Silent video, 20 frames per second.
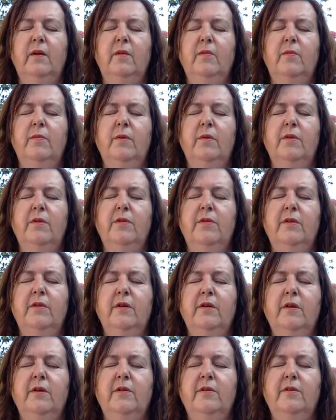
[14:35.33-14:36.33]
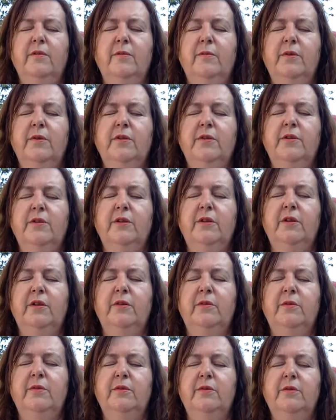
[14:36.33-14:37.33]
Mother Earth wishing
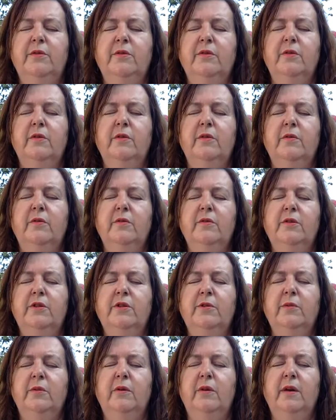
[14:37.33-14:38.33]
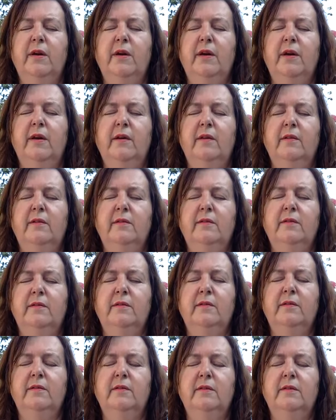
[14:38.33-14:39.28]
you to know that you are held